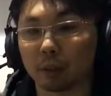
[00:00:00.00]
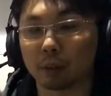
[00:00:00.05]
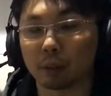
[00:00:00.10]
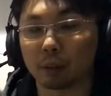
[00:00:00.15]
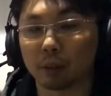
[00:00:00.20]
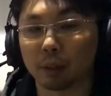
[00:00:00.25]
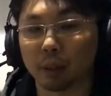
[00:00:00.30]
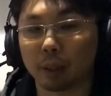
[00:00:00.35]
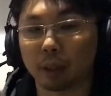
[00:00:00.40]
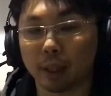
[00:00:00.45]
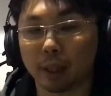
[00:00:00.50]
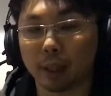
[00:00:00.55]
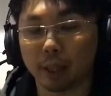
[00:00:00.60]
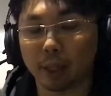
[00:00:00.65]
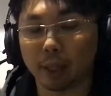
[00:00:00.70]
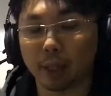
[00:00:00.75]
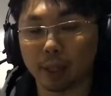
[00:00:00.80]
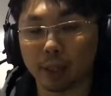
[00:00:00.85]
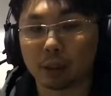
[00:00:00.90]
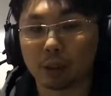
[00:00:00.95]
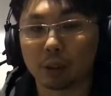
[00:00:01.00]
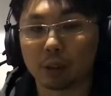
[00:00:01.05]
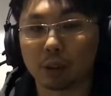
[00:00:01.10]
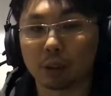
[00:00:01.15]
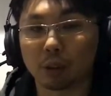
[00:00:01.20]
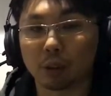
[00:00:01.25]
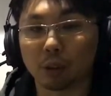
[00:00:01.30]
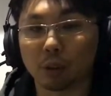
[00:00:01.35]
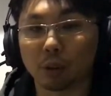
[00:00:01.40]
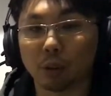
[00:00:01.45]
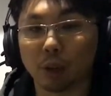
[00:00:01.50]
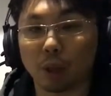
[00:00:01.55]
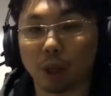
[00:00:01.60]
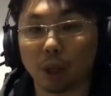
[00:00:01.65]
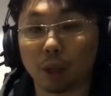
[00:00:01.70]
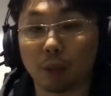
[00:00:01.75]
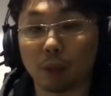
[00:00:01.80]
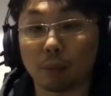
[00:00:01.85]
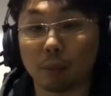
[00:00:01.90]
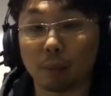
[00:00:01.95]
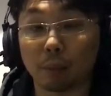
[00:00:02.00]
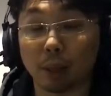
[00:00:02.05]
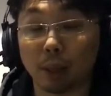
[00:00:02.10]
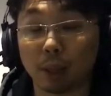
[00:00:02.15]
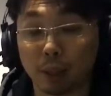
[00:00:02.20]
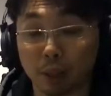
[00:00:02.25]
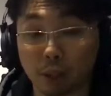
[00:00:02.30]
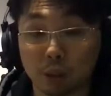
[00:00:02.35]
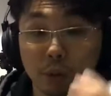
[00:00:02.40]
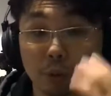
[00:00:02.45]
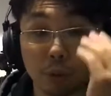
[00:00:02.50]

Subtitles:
All right. So I need you